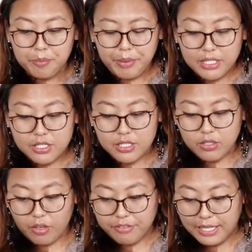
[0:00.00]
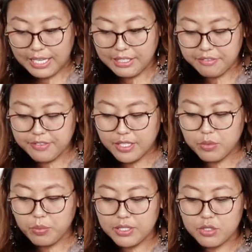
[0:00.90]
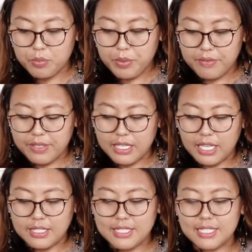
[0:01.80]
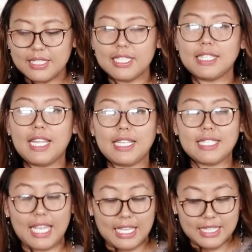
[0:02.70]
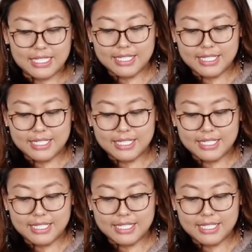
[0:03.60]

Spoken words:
pattern of life that was to prevail until the late 18th